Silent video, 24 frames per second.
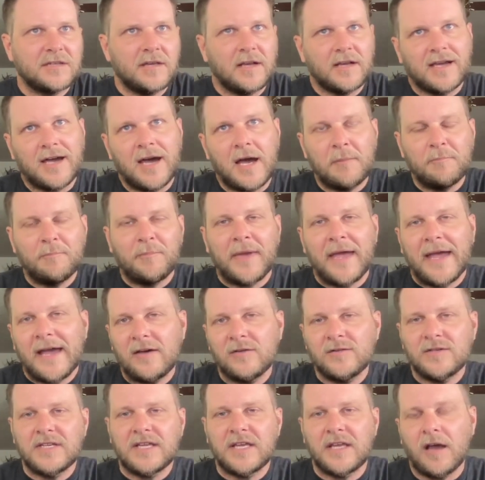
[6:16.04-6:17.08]

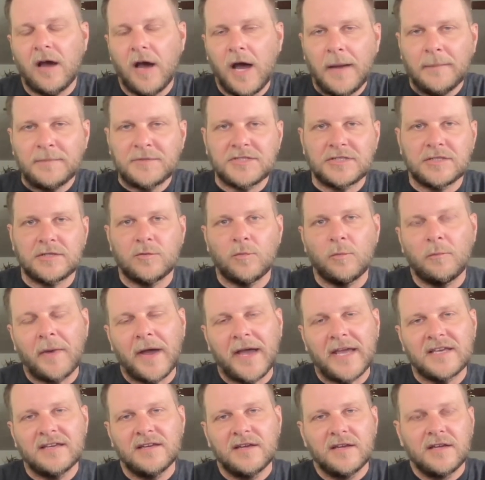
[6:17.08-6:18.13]
compounding option
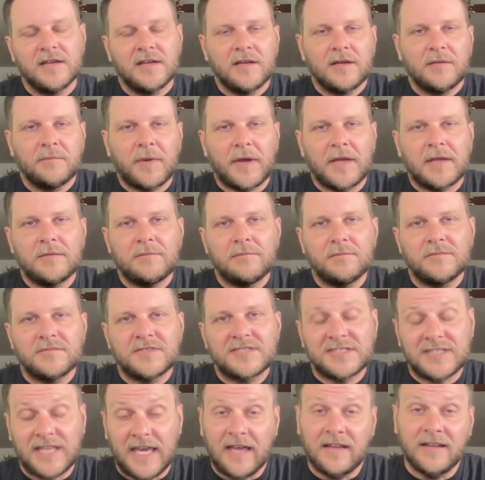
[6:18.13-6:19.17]
by
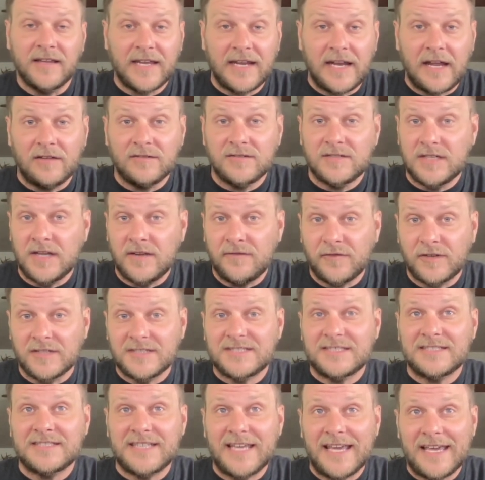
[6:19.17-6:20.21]
scaling it out to different
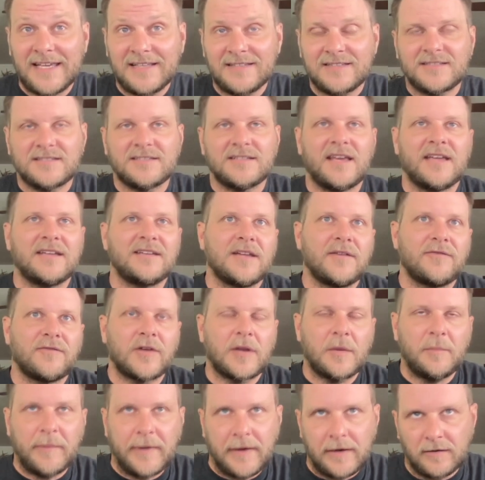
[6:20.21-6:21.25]
states and different
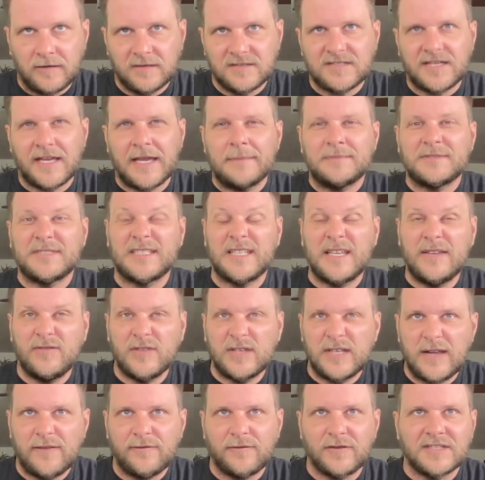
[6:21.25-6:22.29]
apparel types and even
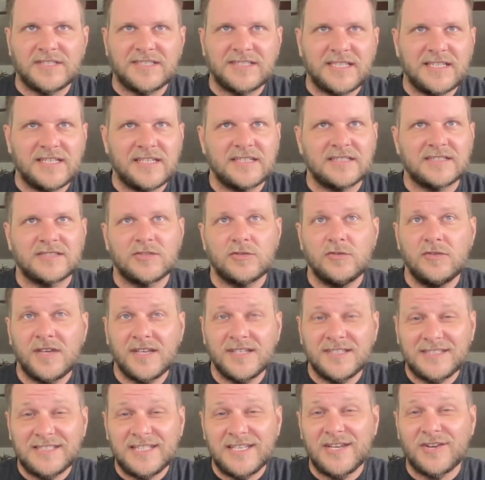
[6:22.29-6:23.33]
different cities. So you can
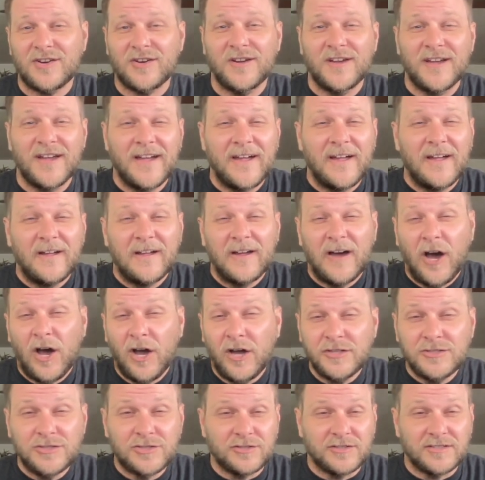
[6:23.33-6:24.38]
see here
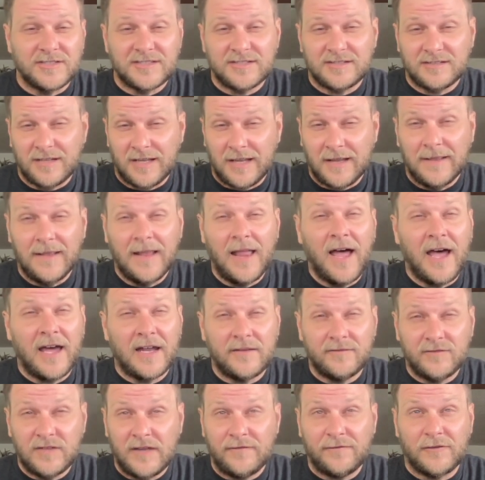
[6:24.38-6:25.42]
hundreds, a lot
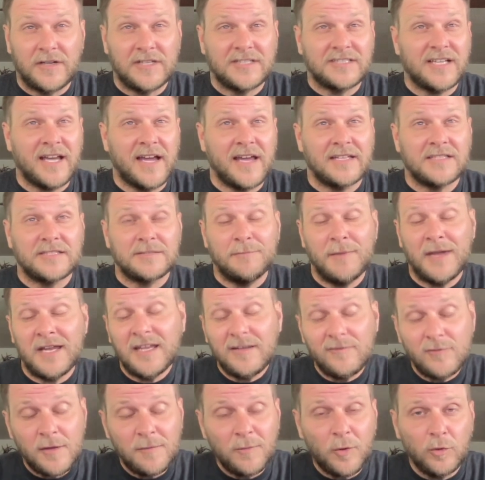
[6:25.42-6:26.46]
of different designs. Many
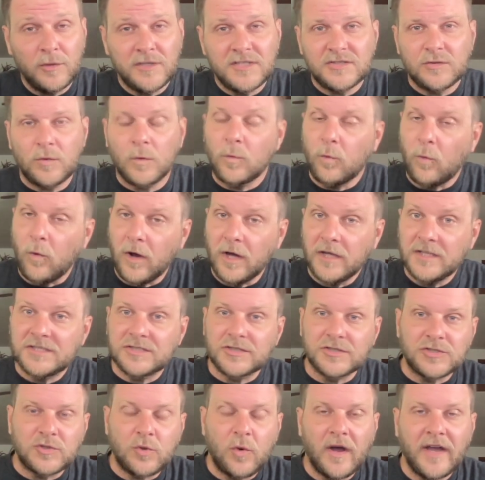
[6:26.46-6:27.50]
of them only sold once
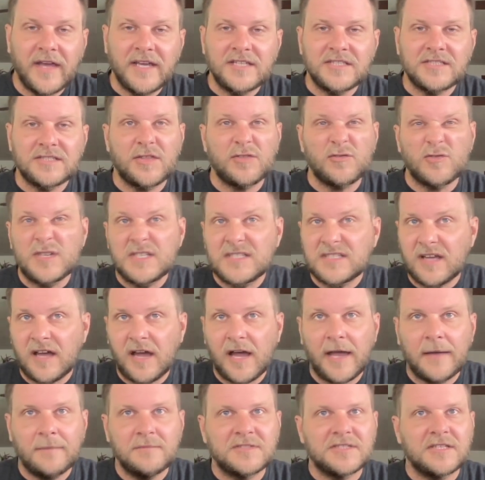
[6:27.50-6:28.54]
or twice, 3
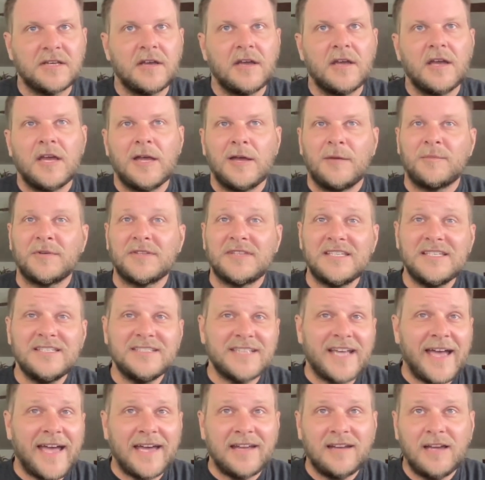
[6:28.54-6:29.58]
times, but these
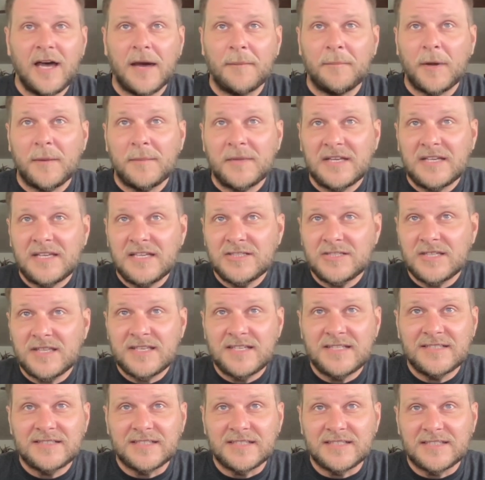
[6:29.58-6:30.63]
add up. I mean, each of
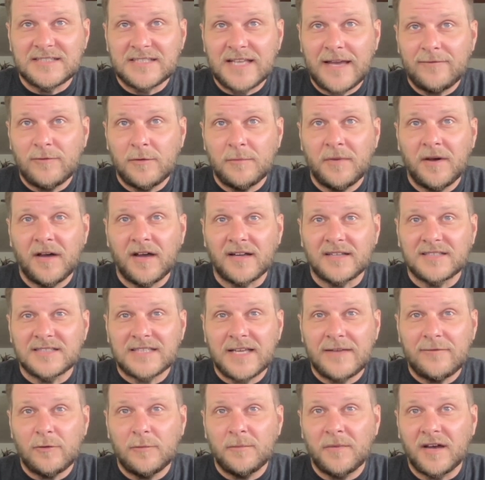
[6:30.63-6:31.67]
these is $7, $7,
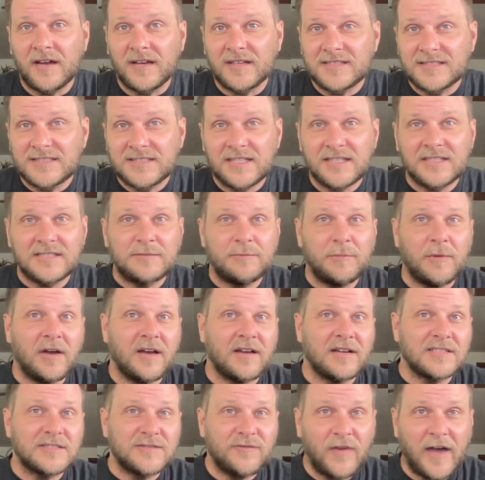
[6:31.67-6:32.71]
$6,
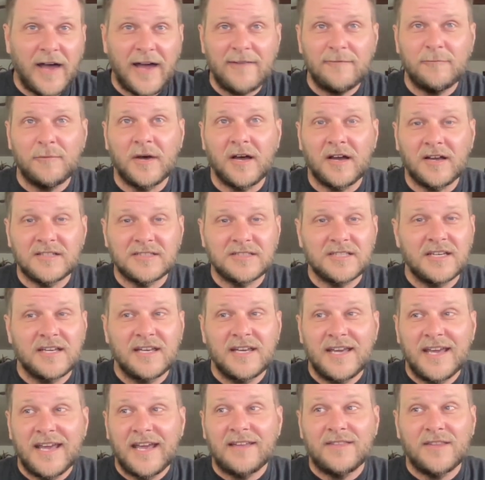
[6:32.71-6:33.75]
$5,
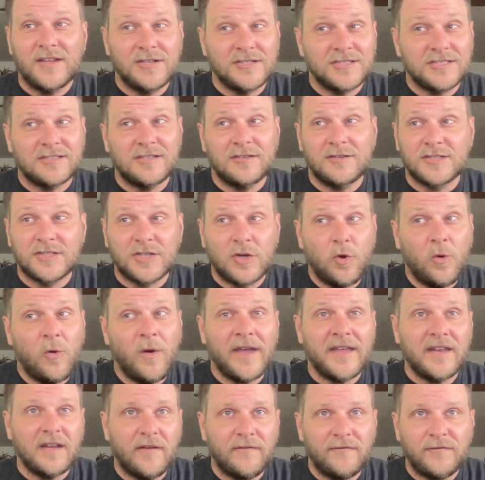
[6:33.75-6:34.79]
and there's
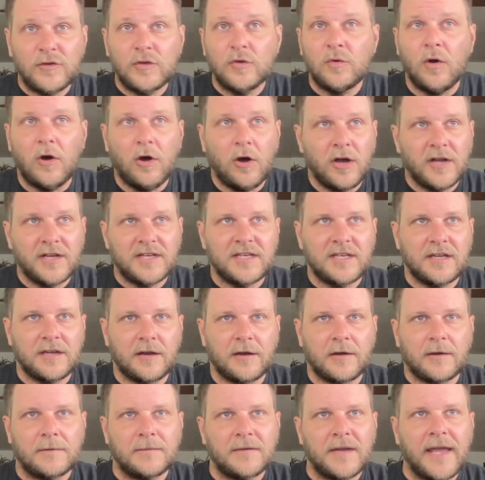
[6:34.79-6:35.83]
quite a few on
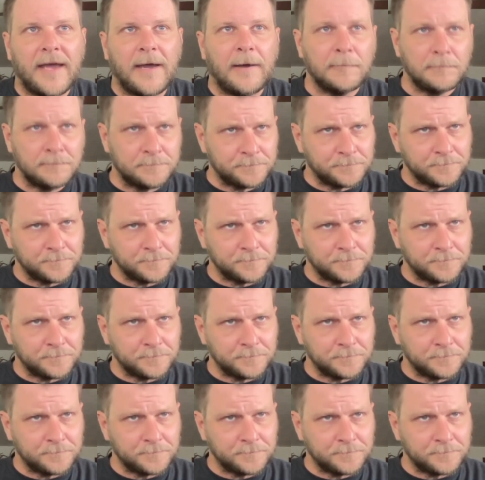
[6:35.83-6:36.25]
here. Now,